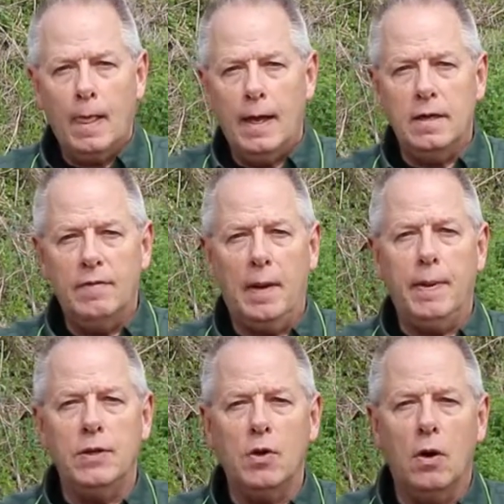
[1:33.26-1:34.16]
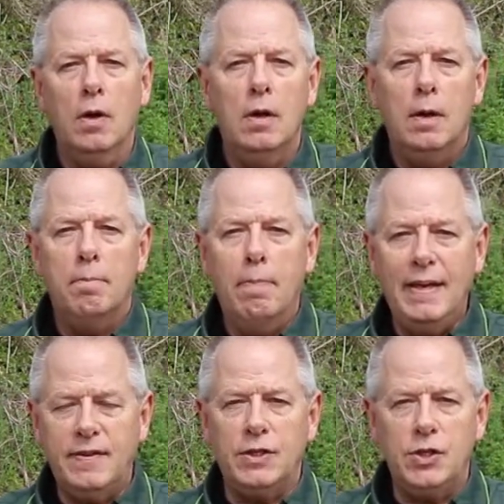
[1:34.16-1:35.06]
in developing your
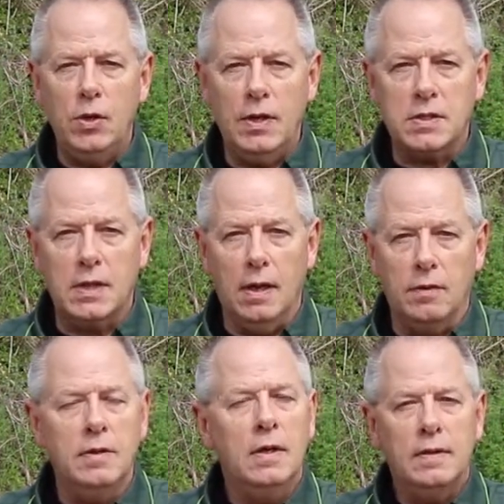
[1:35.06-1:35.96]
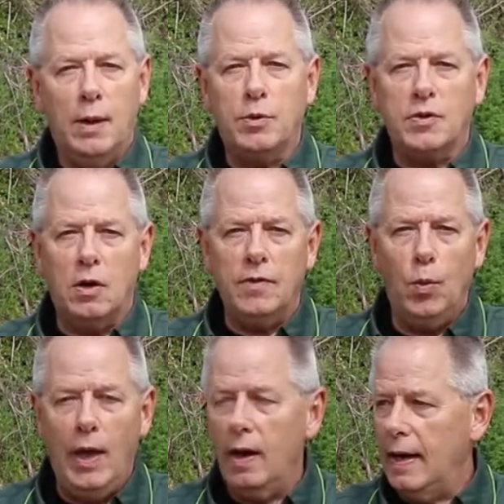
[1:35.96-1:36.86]
basic shooting skill that will serve you
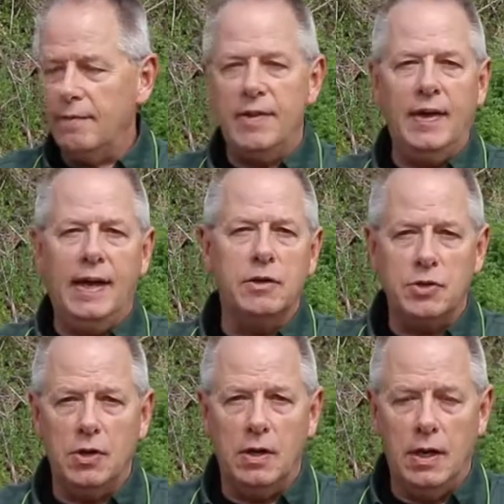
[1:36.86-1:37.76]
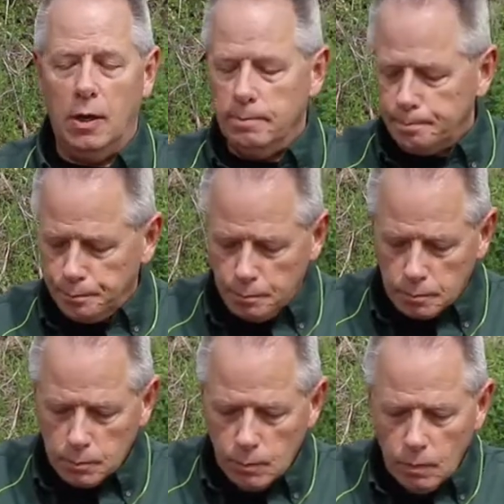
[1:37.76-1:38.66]
well in everything else you're going to do.
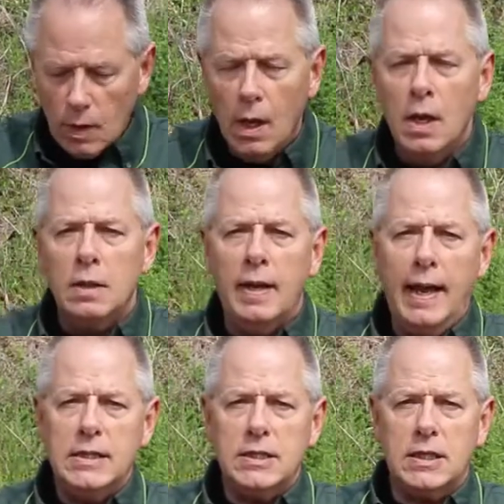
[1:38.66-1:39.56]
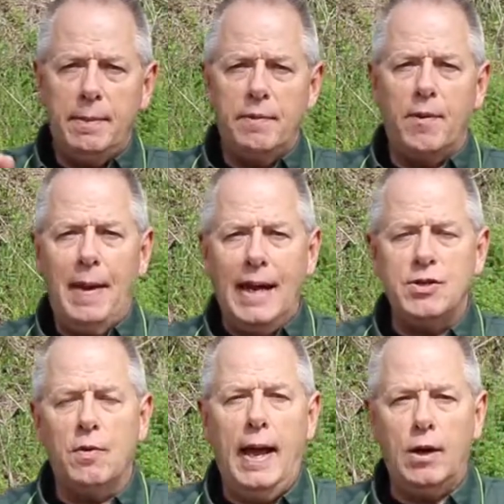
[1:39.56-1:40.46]
Today, just let me remind
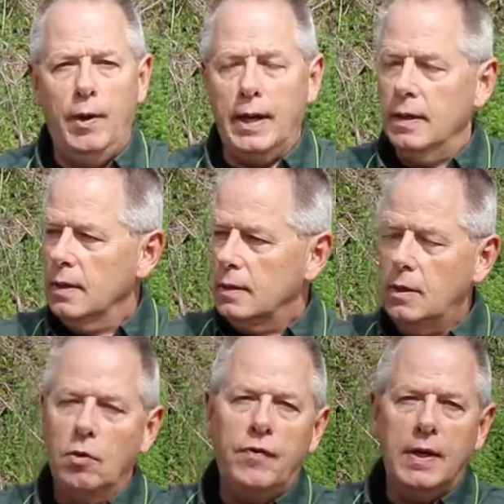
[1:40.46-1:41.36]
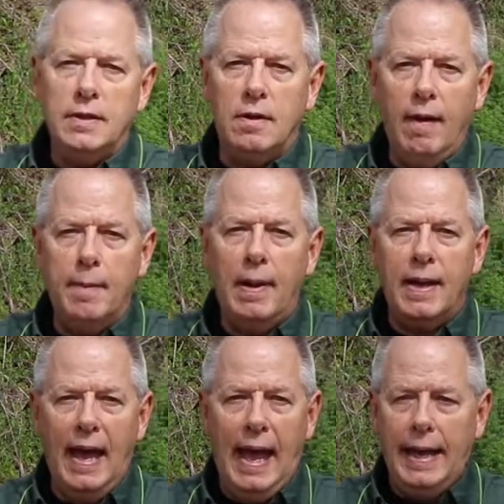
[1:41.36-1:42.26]
you right quick, don't forget to grab my
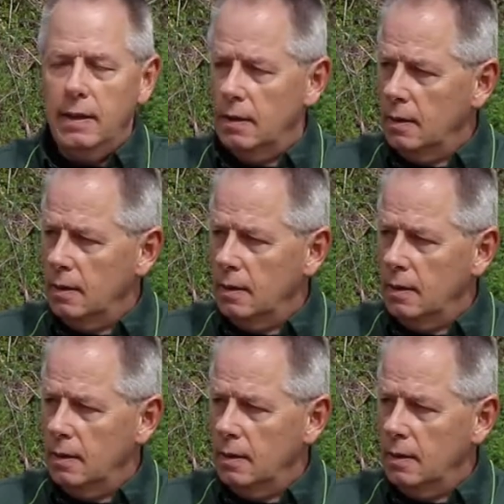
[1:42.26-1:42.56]
guide.